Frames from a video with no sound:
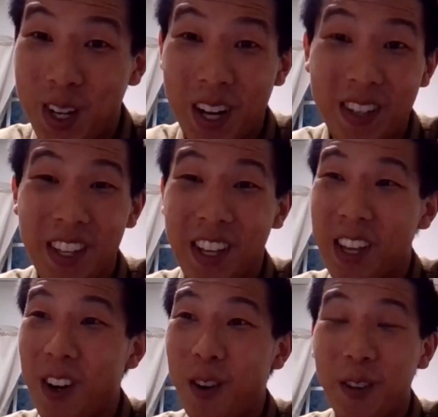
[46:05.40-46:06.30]
because it
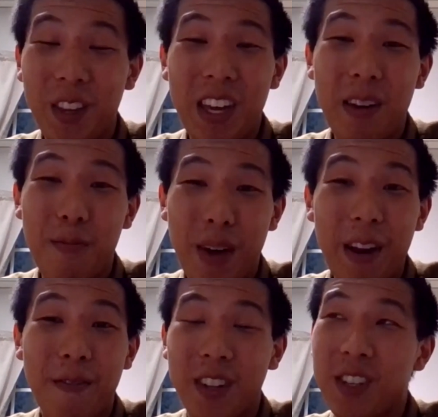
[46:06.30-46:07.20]
can only
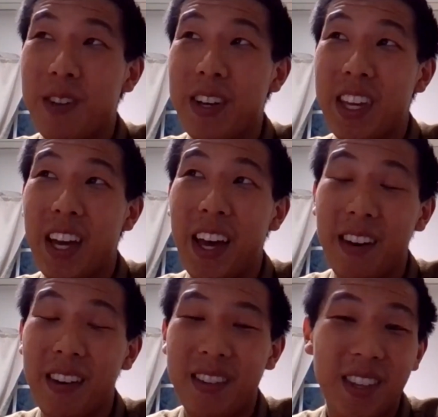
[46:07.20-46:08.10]
benefit you in the end.
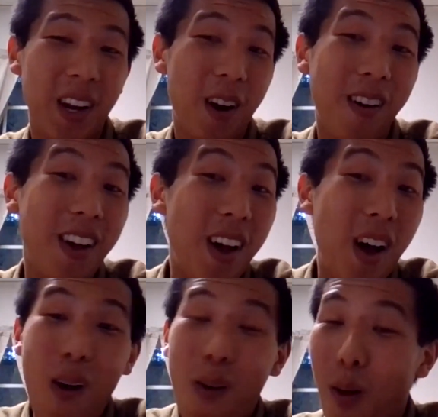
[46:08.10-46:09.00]
So
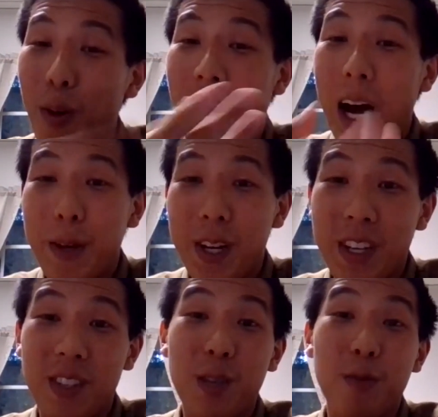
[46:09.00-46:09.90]
what will happen
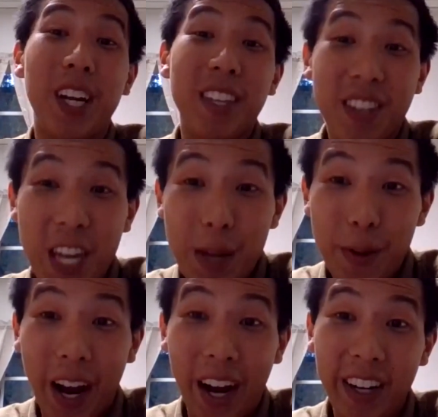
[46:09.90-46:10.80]
is you will get to keep
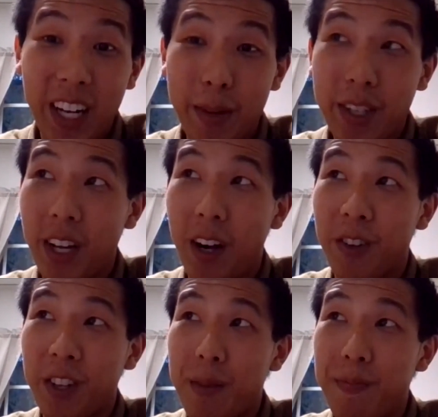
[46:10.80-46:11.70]
your academic
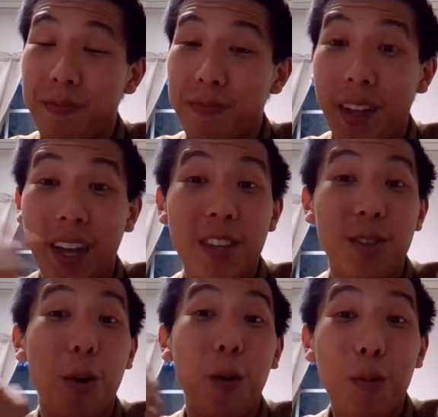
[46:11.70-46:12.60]
scholarship. Again, it's
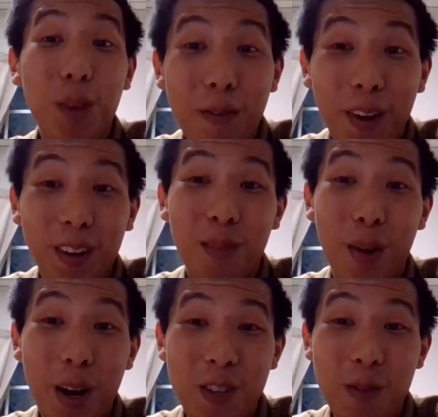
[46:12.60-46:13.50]
only affected
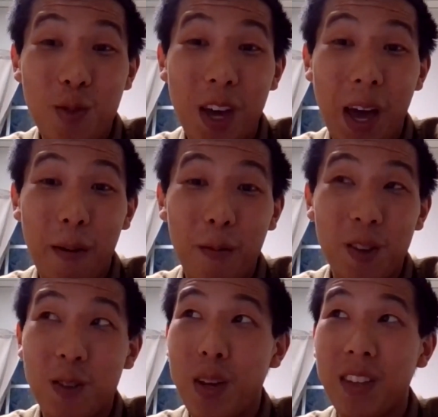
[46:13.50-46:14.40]
by your GPA,
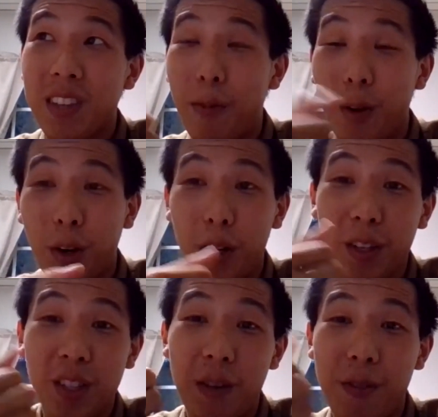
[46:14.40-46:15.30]
which means that
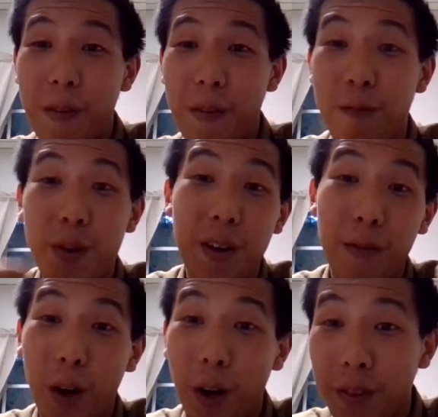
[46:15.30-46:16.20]
regardless of if you've been
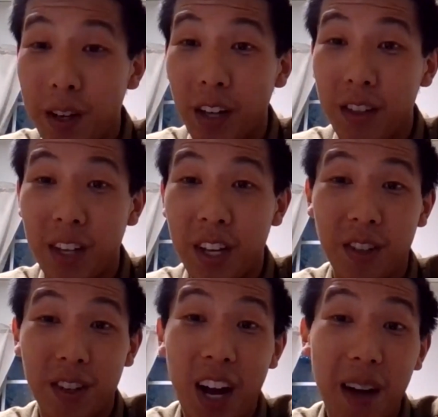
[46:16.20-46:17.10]
involved in other things
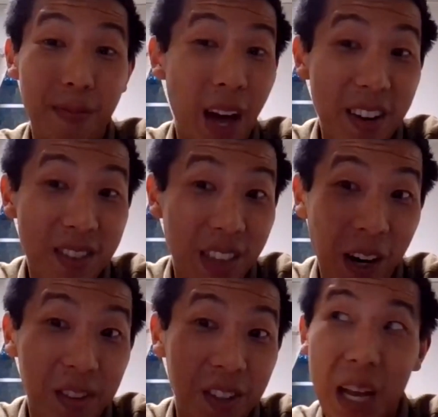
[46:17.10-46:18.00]
or not, that is
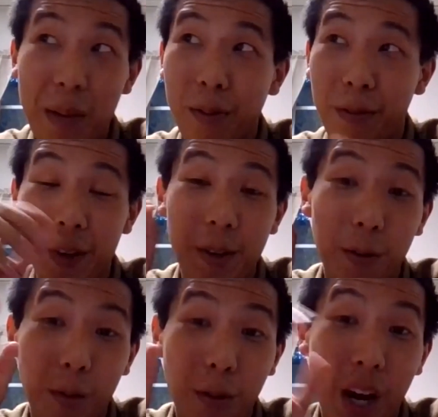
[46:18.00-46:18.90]
there on the table for
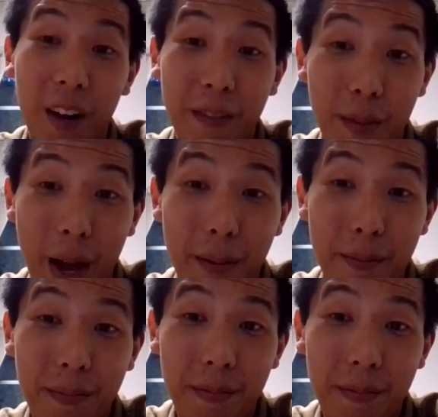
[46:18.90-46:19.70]
you right off the bat.